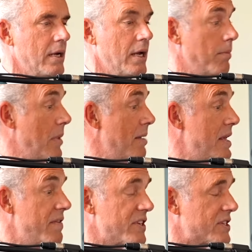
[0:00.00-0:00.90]
And maybe
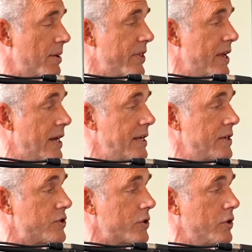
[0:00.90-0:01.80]
even some of the
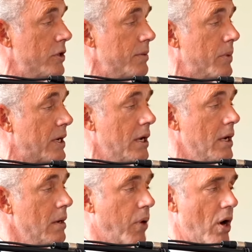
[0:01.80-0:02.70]
ideas are good, but
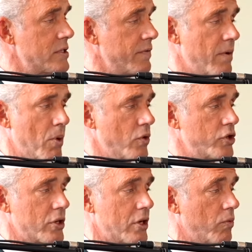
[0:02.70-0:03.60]
positive
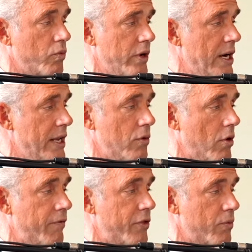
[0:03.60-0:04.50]
emotion can really go
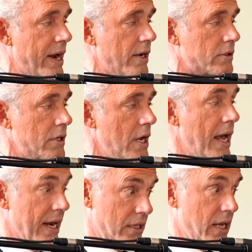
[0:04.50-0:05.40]
off the rails,
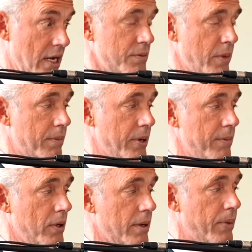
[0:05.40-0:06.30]
and it does make
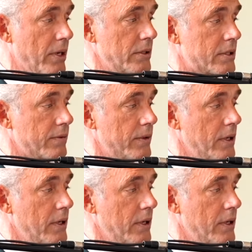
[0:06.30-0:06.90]
people impulsive.